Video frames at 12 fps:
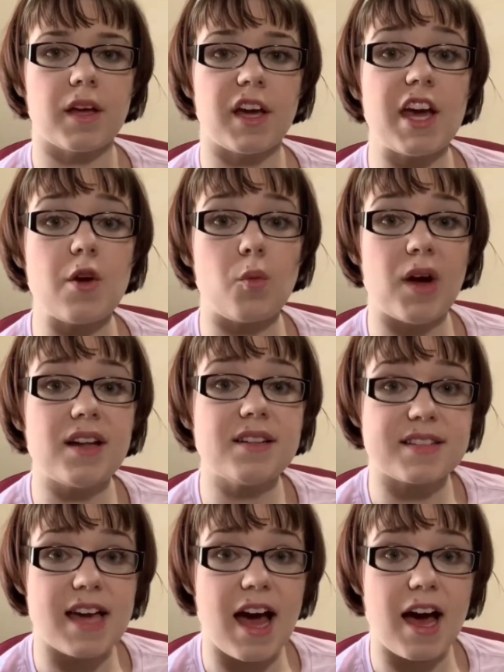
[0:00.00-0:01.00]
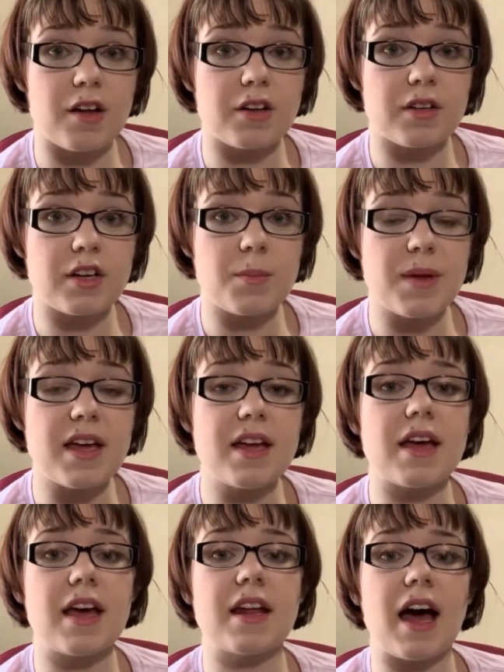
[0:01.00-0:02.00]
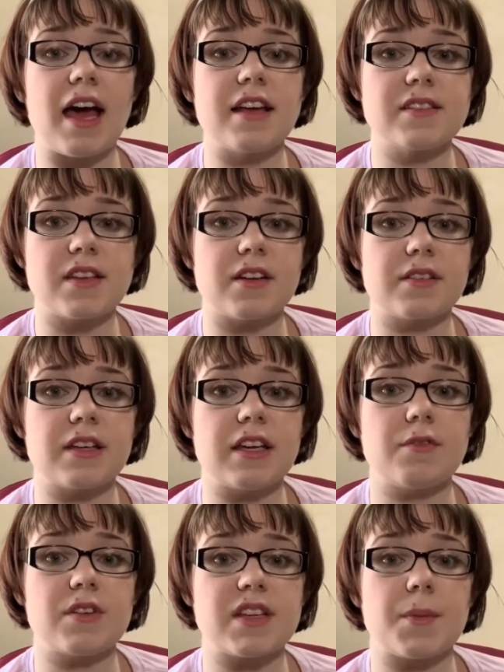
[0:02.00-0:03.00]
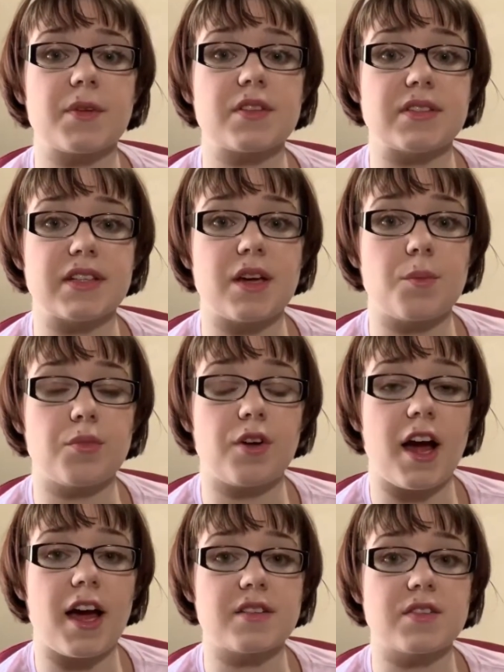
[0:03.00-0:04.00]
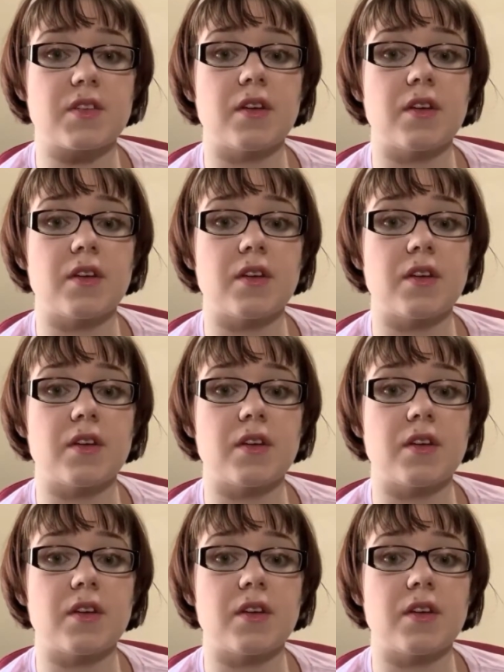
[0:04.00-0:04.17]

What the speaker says: it went down a little bit and I suddenly was able to decompress